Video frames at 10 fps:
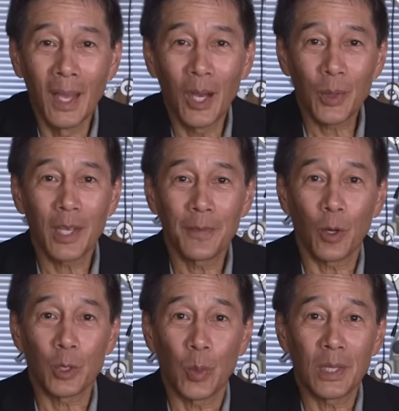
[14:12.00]
Okay,
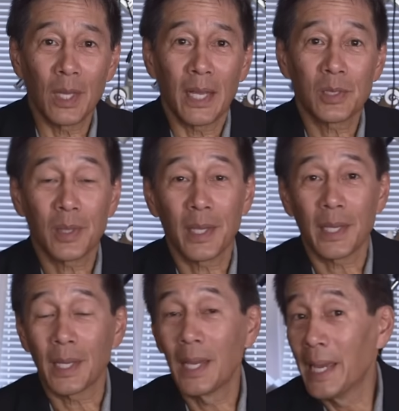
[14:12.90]
folks, one last thing.
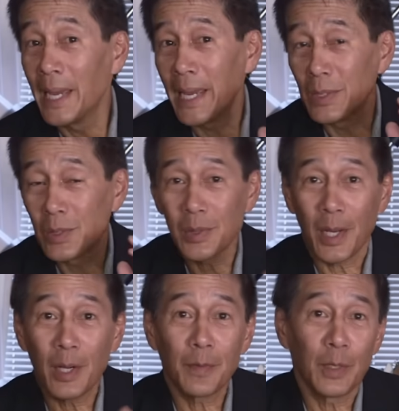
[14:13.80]

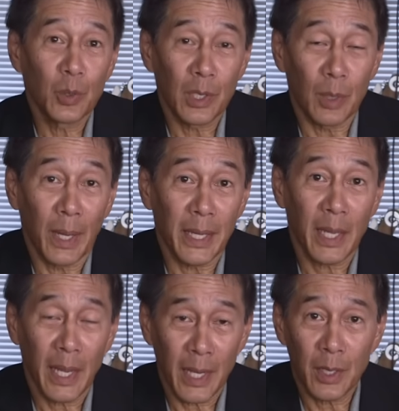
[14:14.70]
Instead of using my
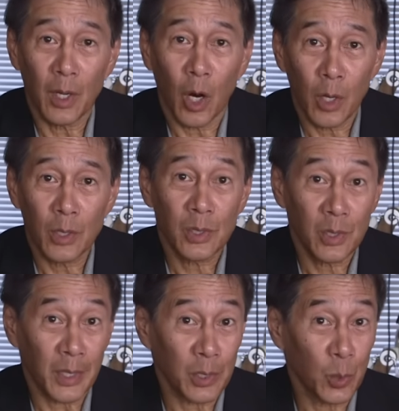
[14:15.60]
Canon R6,